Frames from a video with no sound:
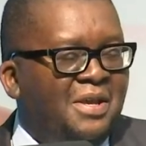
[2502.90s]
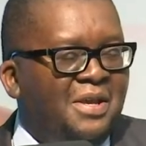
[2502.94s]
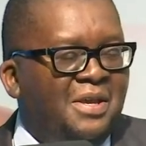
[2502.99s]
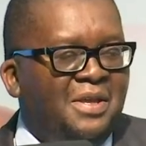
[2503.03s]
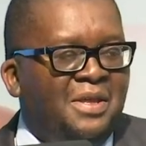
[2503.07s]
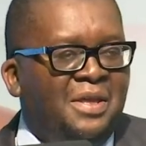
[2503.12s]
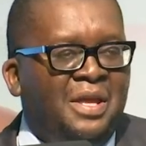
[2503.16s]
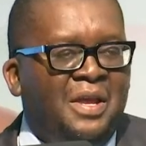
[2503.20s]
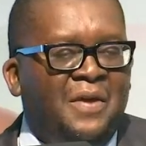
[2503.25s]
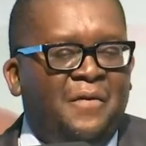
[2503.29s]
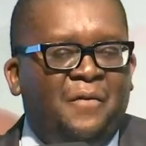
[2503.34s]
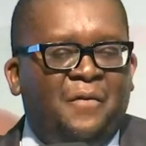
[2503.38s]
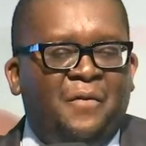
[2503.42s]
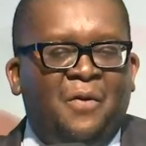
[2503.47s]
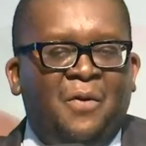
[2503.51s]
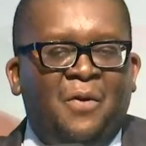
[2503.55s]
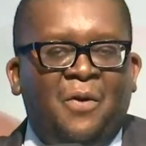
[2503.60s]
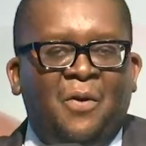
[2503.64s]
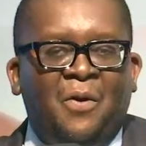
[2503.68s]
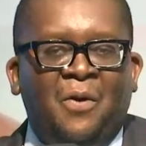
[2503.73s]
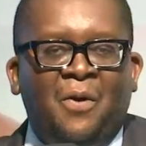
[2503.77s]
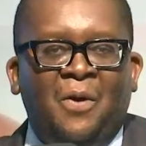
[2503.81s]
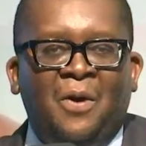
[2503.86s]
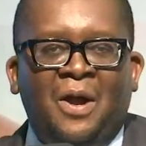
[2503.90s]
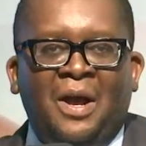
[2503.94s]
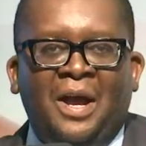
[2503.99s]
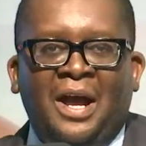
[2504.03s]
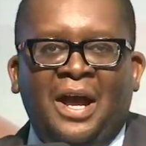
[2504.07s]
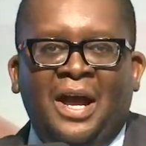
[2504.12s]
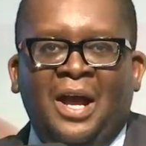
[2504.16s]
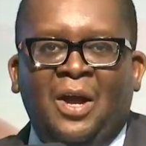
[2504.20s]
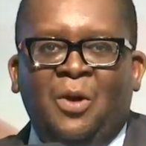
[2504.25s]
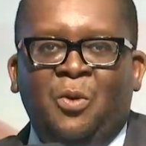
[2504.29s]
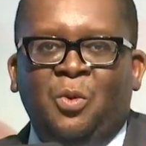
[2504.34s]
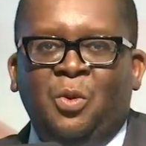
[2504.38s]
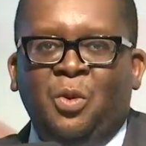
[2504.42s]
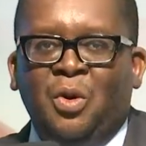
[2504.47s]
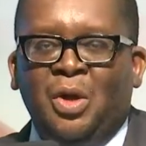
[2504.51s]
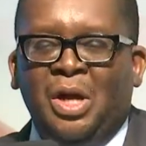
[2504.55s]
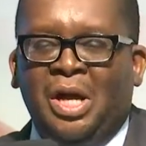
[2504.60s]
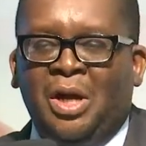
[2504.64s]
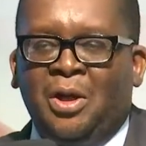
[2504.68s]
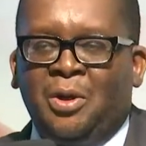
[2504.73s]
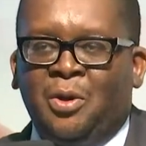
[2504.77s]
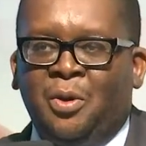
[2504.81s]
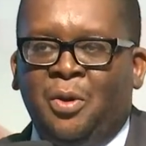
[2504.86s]
Therefore, how we
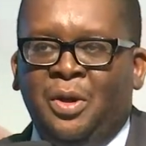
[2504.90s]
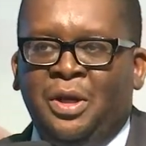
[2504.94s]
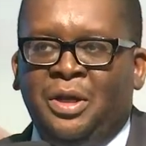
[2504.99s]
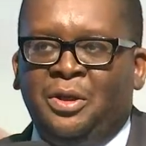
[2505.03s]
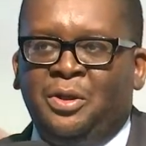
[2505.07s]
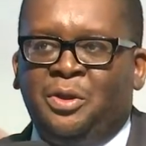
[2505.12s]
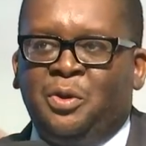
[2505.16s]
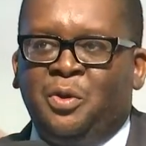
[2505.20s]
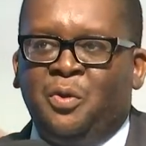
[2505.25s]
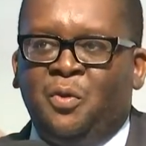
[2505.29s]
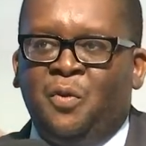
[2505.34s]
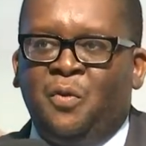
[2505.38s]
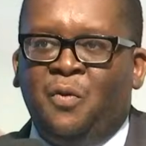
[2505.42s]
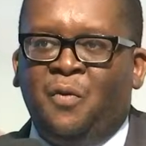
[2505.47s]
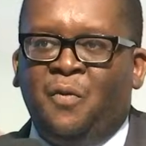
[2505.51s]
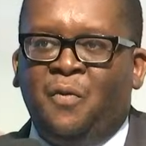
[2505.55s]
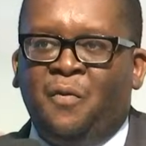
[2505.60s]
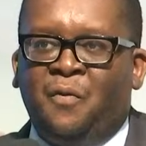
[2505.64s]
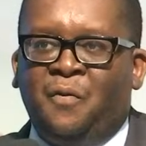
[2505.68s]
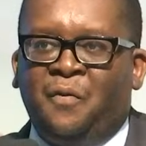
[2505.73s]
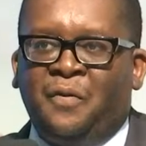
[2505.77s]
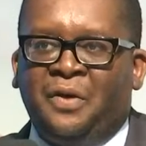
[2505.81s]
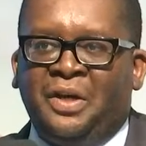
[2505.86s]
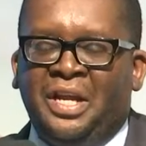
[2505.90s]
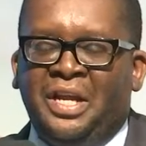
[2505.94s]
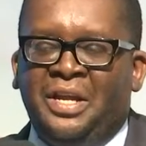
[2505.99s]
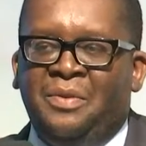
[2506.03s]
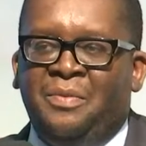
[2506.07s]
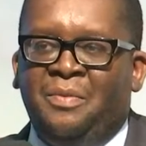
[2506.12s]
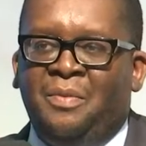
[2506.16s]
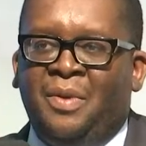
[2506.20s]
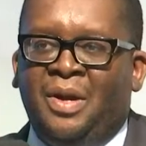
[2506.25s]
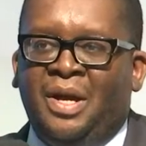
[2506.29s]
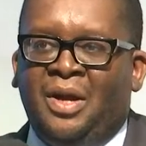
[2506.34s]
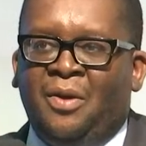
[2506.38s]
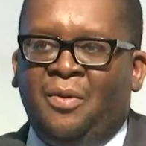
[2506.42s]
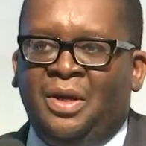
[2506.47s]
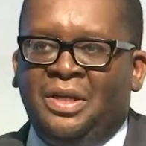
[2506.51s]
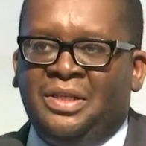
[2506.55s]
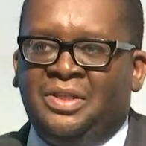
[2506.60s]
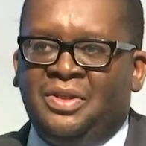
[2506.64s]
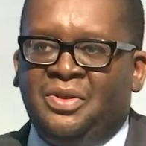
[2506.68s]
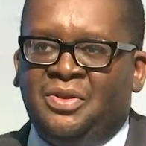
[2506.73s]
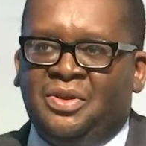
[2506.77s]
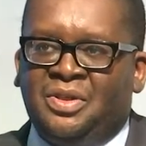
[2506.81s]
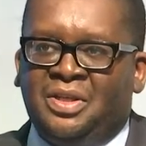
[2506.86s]
are going to frame our
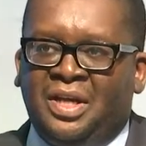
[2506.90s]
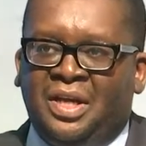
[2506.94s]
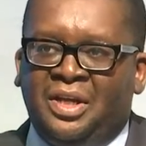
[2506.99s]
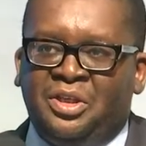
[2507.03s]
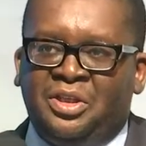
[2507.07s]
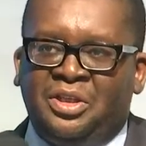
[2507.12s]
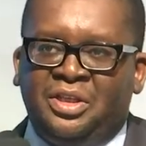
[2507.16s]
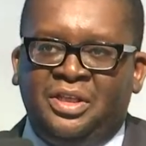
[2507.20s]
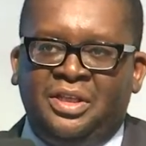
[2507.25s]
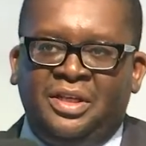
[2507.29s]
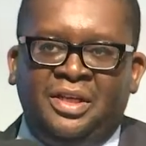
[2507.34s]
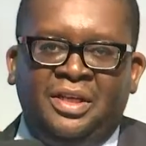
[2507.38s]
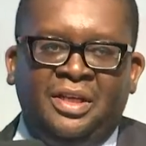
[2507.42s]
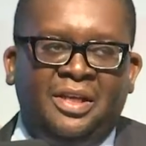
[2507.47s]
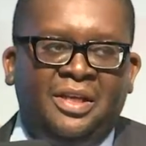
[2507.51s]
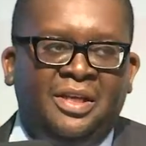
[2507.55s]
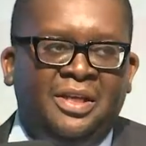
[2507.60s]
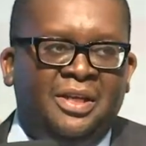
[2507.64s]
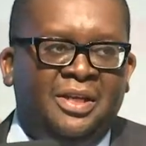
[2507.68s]
discussion,